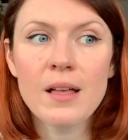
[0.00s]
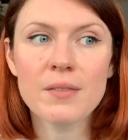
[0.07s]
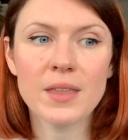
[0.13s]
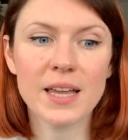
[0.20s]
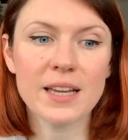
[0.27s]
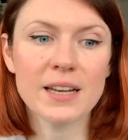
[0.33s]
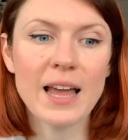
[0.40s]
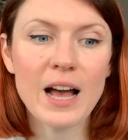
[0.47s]
they
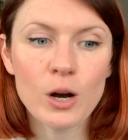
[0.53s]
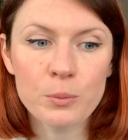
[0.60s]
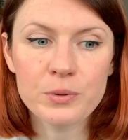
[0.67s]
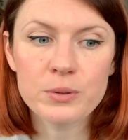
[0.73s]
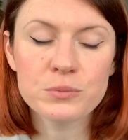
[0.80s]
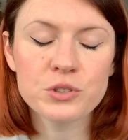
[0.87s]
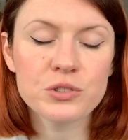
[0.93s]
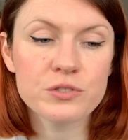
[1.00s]
can help
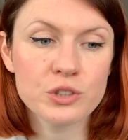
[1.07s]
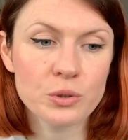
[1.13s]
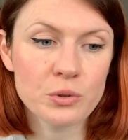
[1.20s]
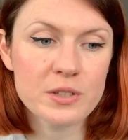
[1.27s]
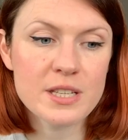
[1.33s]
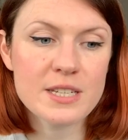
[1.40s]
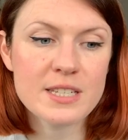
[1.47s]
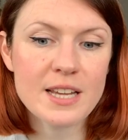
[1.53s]
them
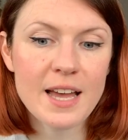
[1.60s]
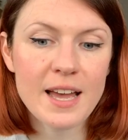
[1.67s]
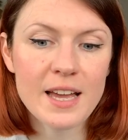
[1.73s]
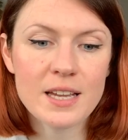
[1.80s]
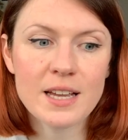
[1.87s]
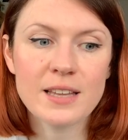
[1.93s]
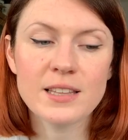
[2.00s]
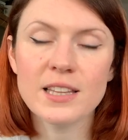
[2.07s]
during the
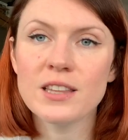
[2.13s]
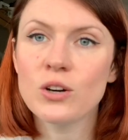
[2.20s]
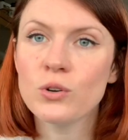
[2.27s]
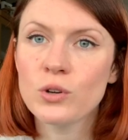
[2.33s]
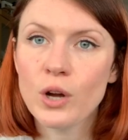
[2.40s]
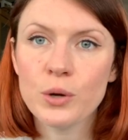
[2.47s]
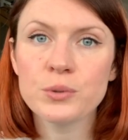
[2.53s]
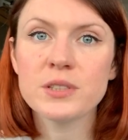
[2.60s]
day, and then they'll
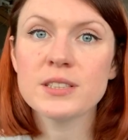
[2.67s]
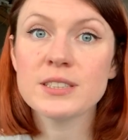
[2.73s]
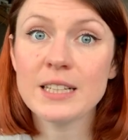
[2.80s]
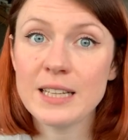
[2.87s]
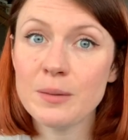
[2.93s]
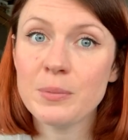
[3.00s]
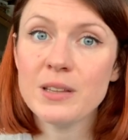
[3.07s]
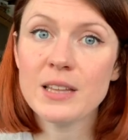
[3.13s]
go to
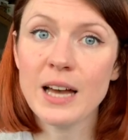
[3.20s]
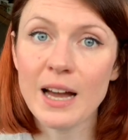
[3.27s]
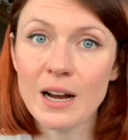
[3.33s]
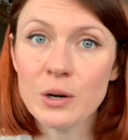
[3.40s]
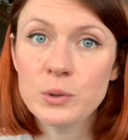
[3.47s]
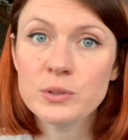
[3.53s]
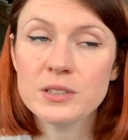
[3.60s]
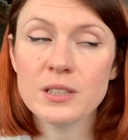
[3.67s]
sleep in the house.